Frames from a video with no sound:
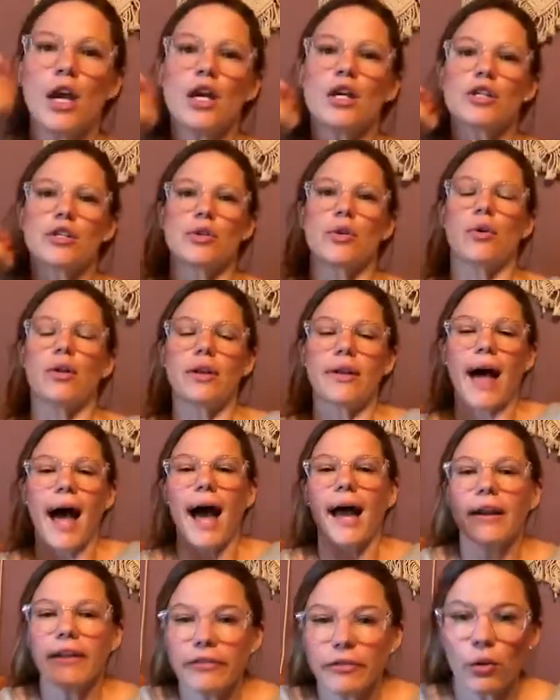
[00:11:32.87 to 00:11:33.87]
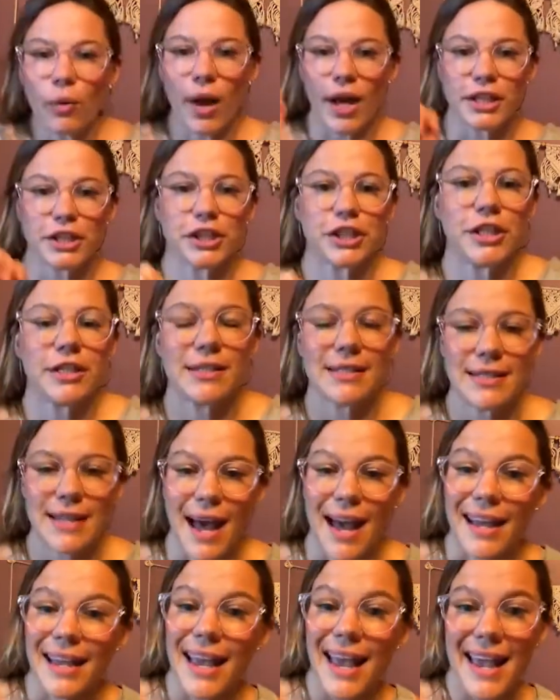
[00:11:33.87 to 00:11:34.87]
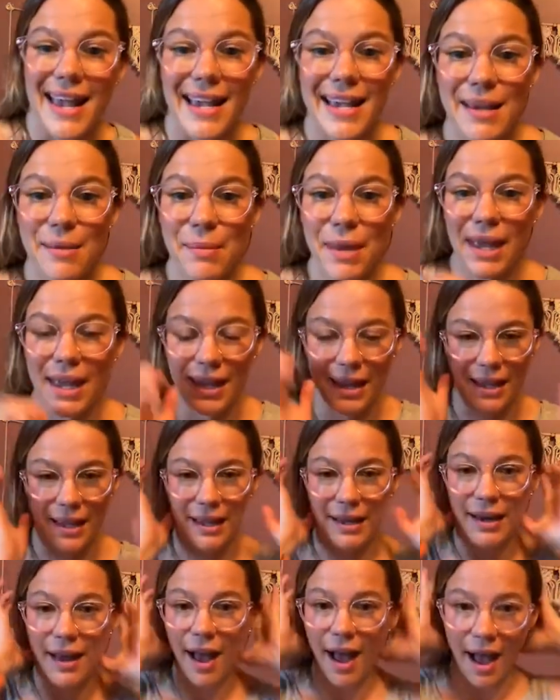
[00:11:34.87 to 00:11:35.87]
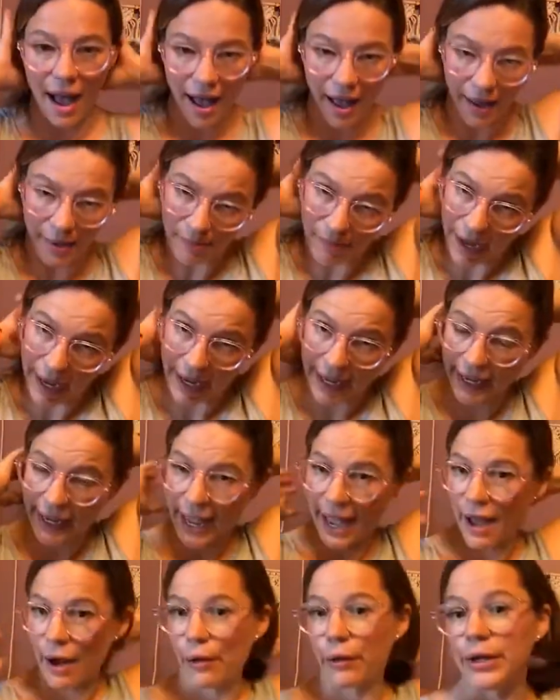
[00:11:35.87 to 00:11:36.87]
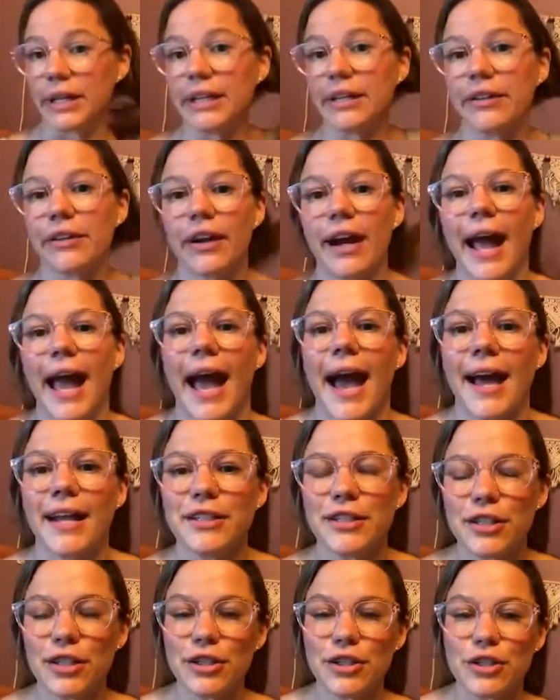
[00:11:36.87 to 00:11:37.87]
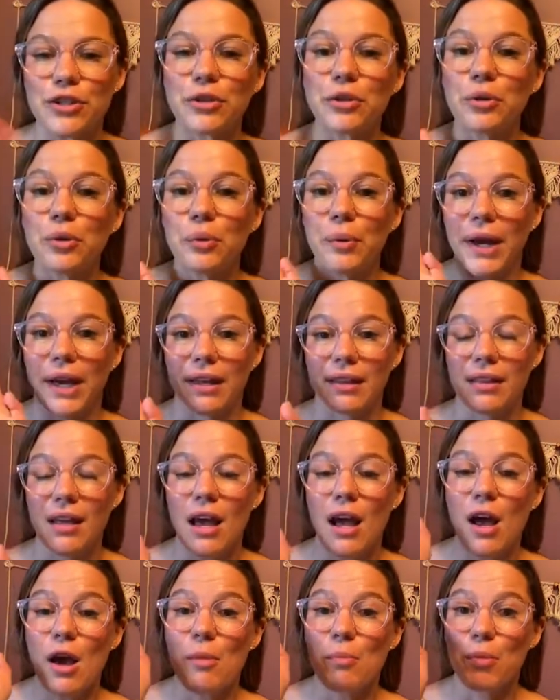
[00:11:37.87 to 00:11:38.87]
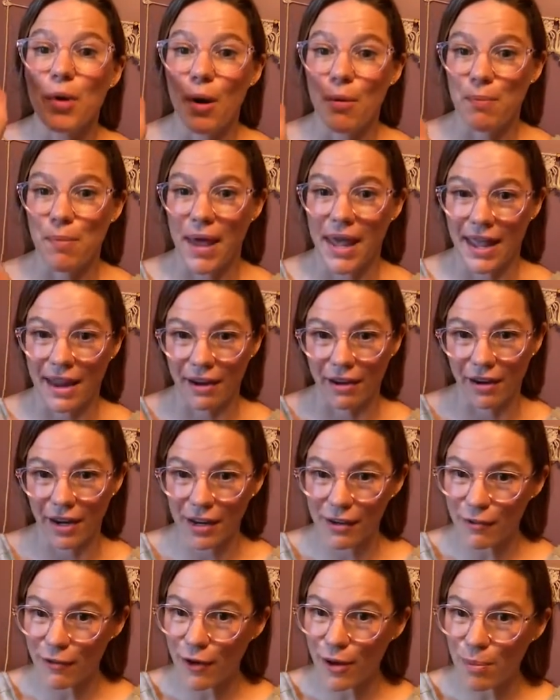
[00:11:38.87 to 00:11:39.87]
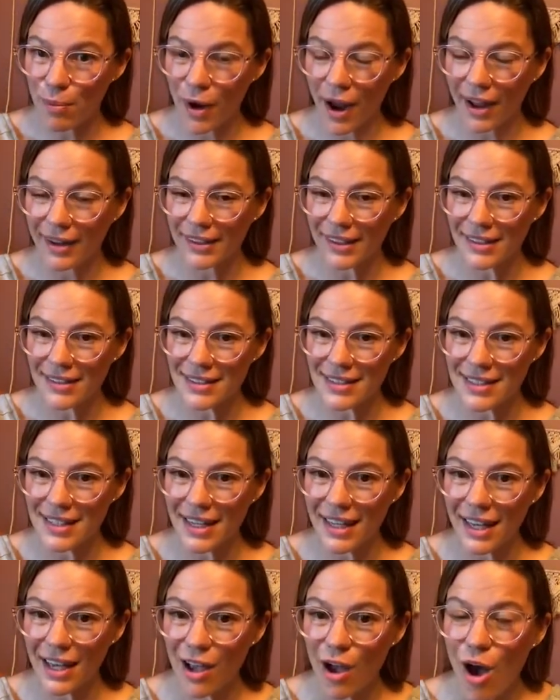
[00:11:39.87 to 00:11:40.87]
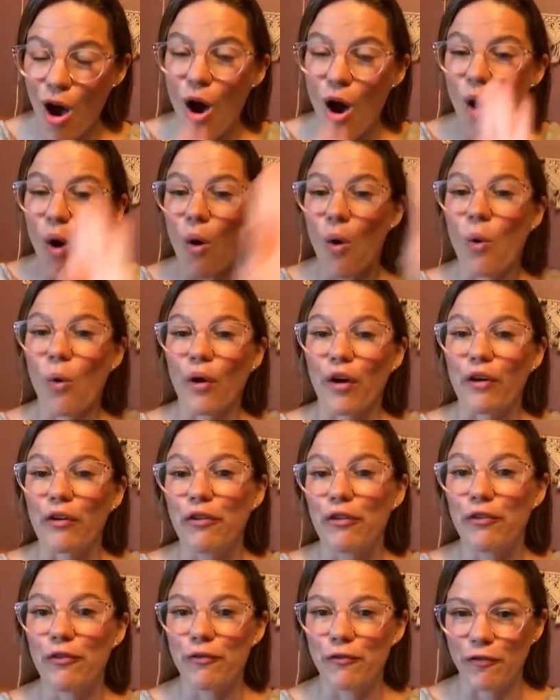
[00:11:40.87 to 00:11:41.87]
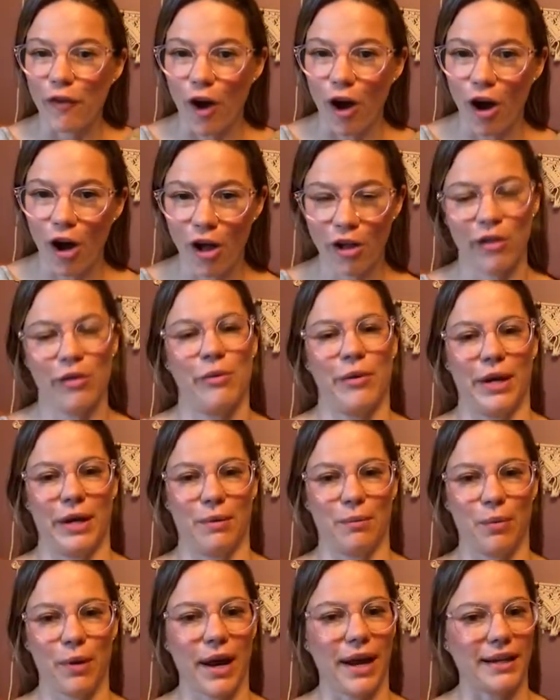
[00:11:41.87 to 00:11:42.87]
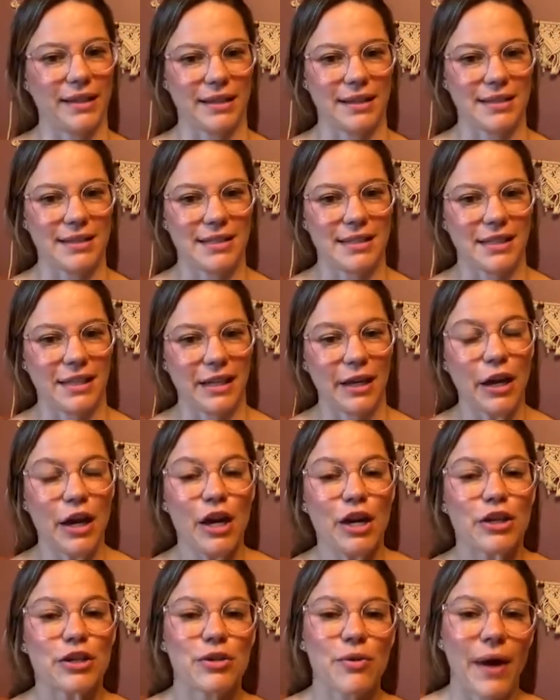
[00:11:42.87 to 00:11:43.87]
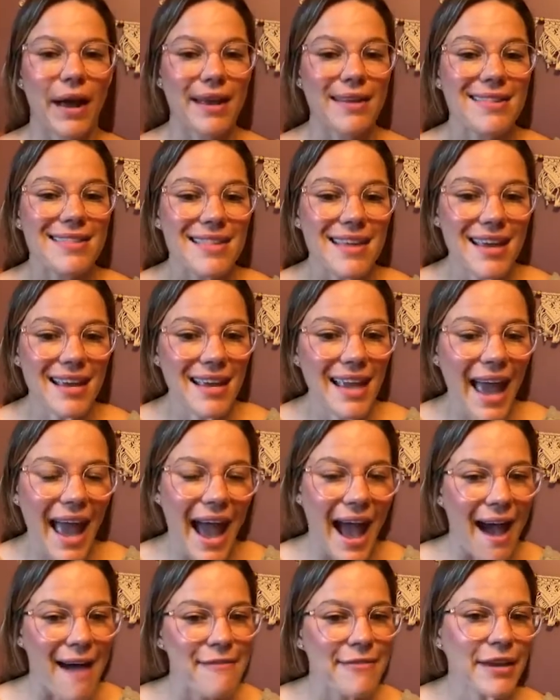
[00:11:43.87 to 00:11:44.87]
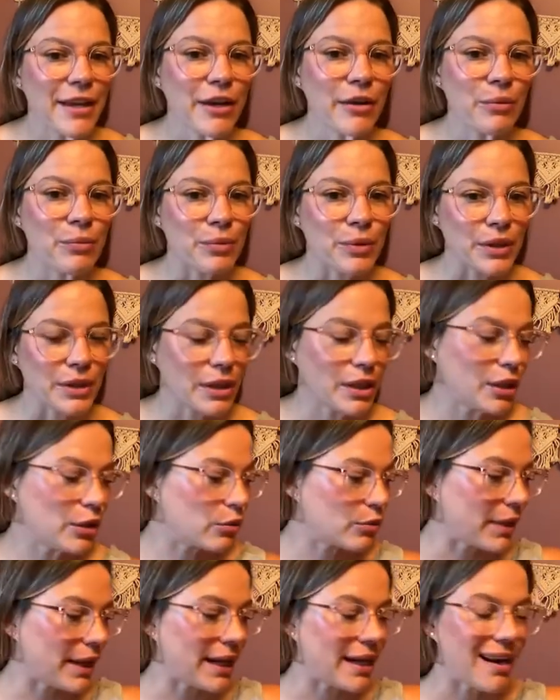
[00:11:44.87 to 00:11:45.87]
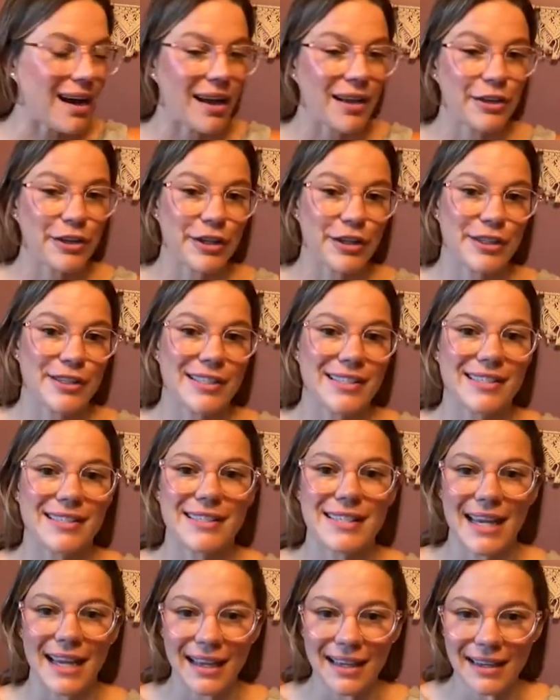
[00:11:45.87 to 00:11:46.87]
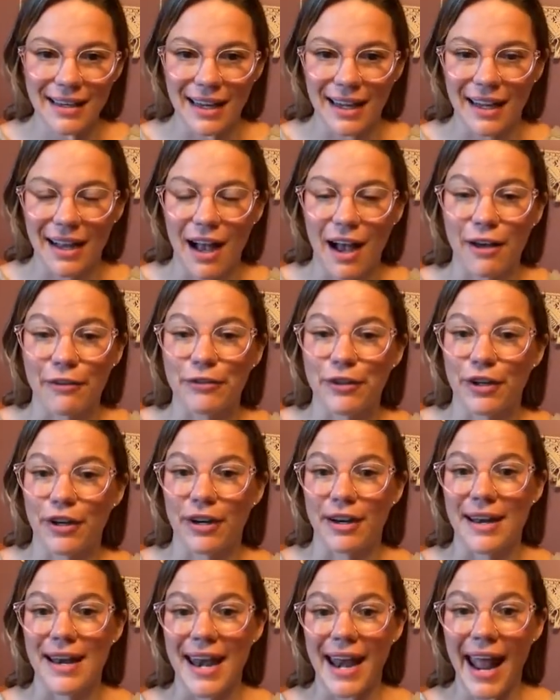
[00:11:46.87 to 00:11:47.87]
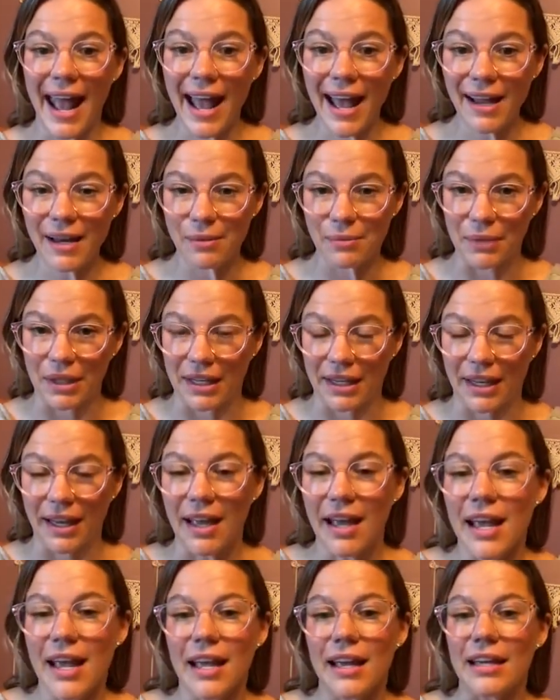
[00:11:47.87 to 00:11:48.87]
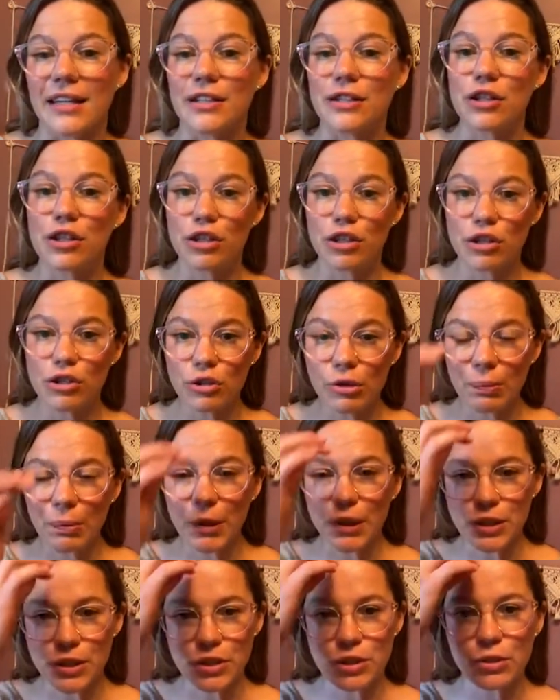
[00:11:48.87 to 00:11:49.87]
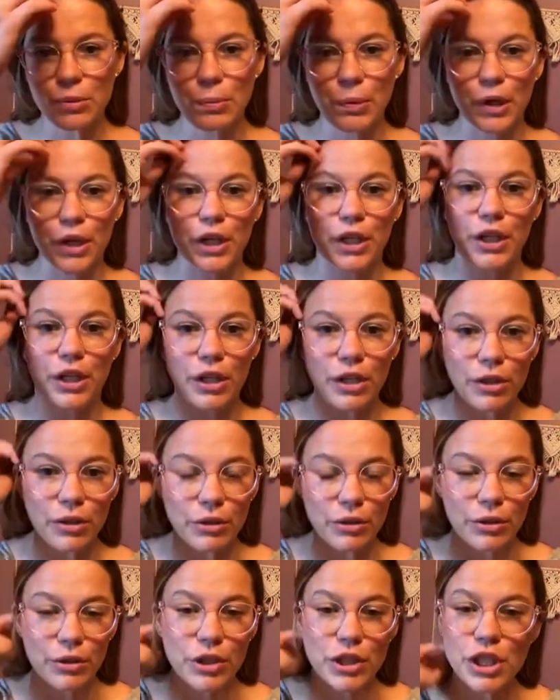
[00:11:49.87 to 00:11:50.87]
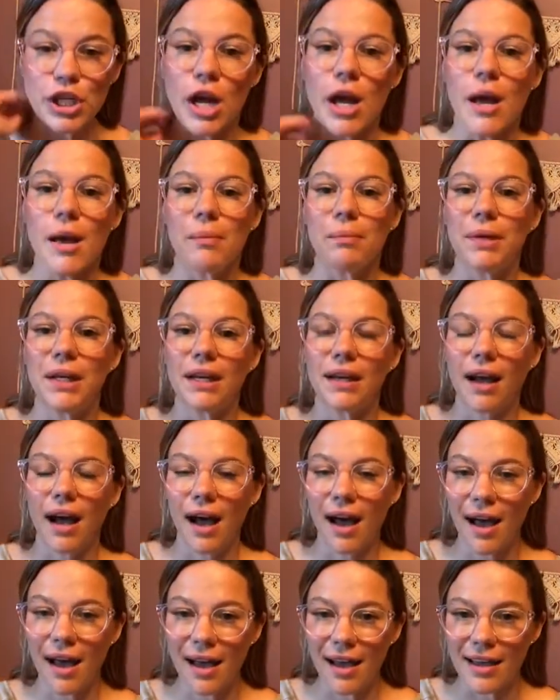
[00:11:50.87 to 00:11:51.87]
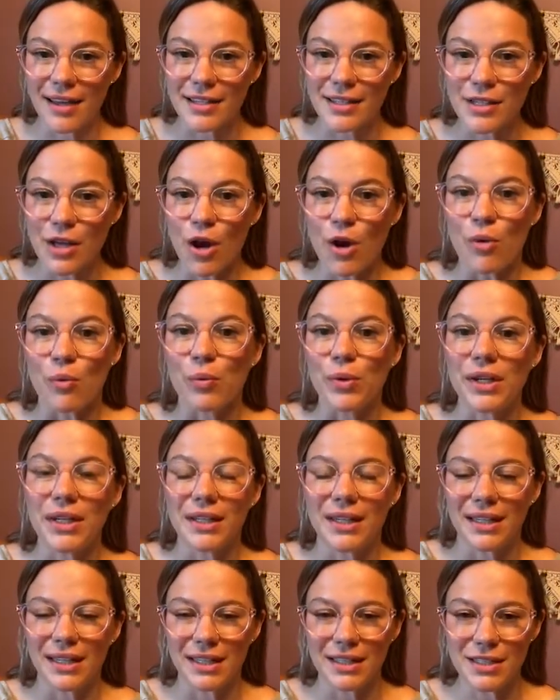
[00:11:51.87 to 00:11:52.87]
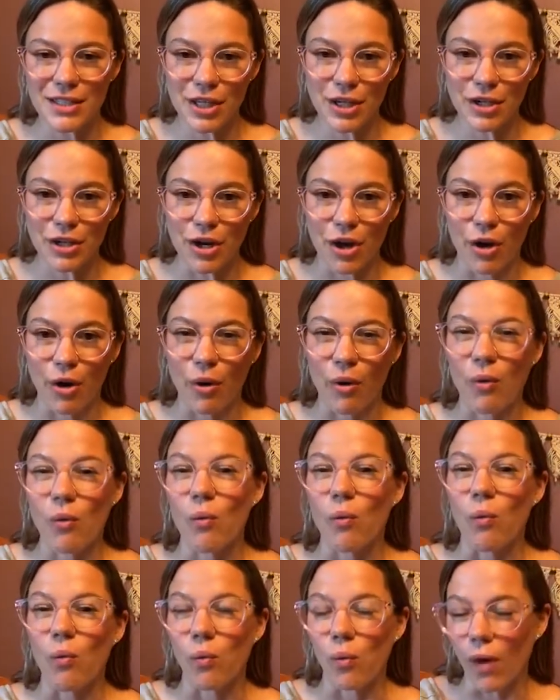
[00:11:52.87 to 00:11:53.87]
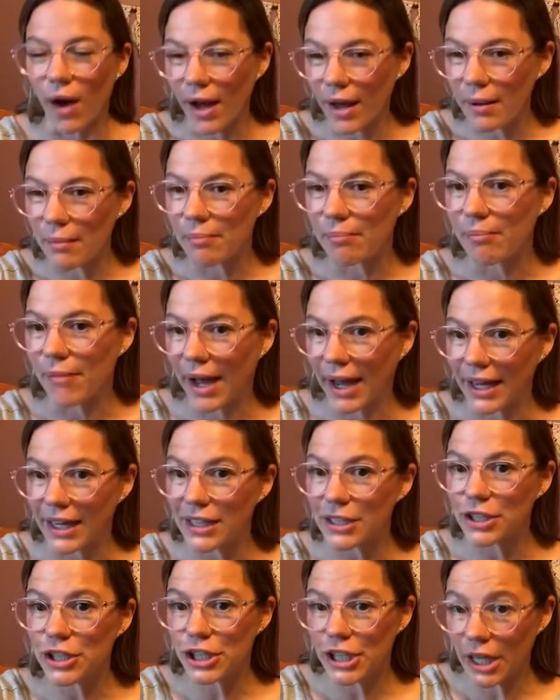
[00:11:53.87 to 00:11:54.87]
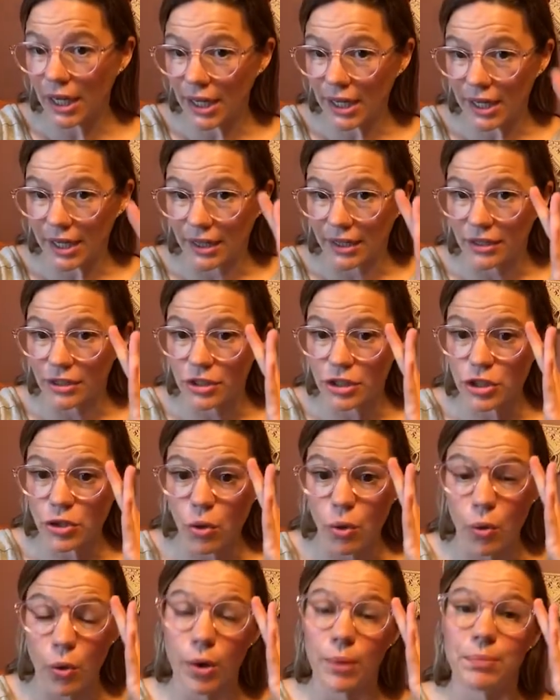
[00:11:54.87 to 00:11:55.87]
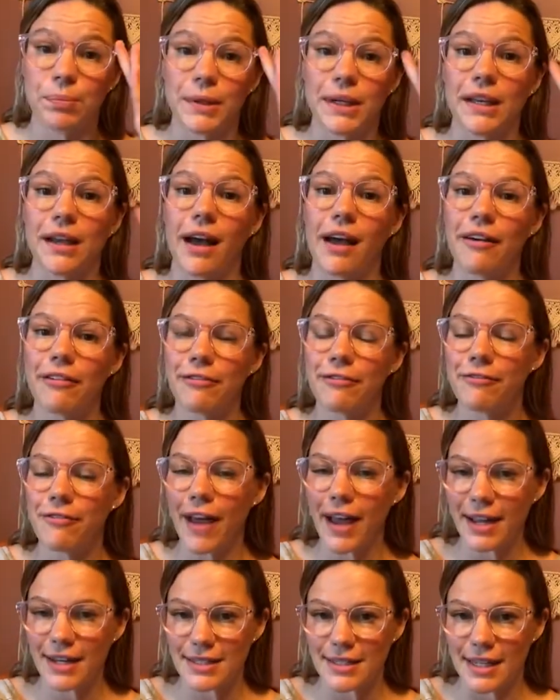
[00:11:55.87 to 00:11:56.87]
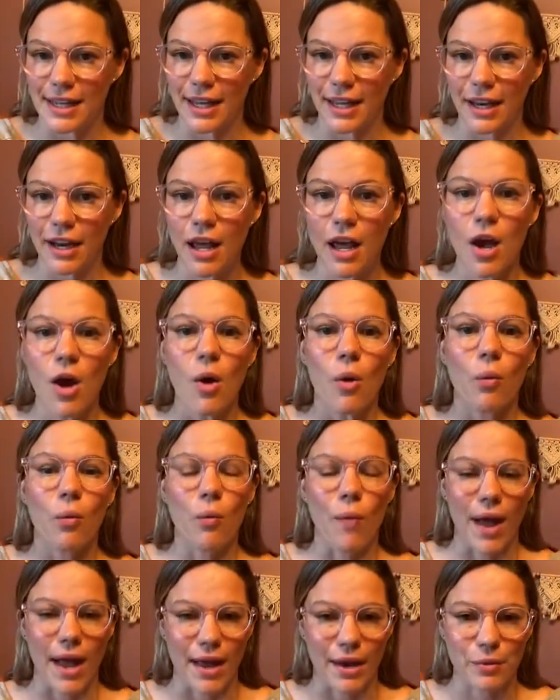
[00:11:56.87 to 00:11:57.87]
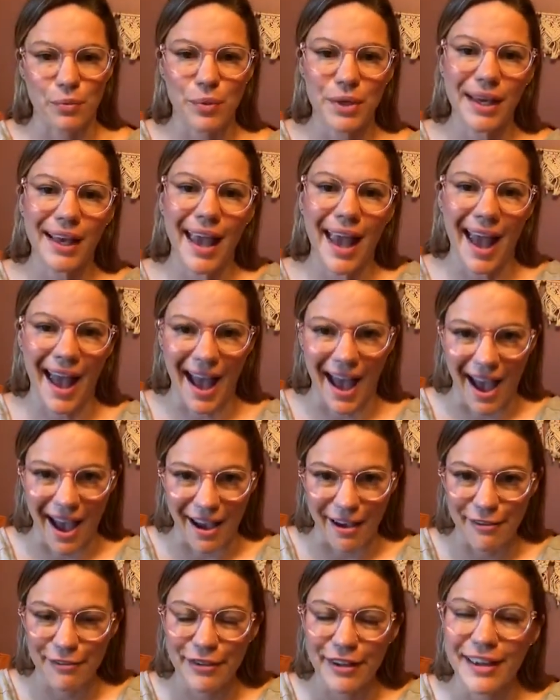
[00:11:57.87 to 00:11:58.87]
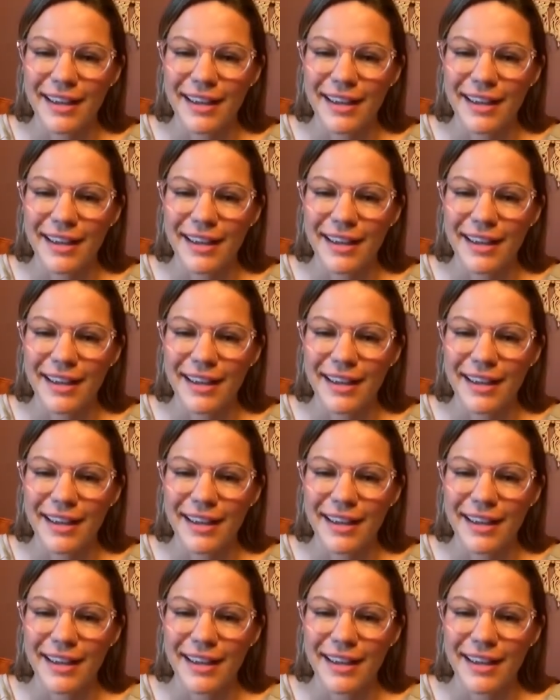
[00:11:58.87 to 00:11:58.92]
So a lot of questions that came in on my account either had to do with preparing for pregnancy or following pregnancy. So I think having a really great understanding of your anatomy is super, super huge, because we need to know what might change or be affected when we have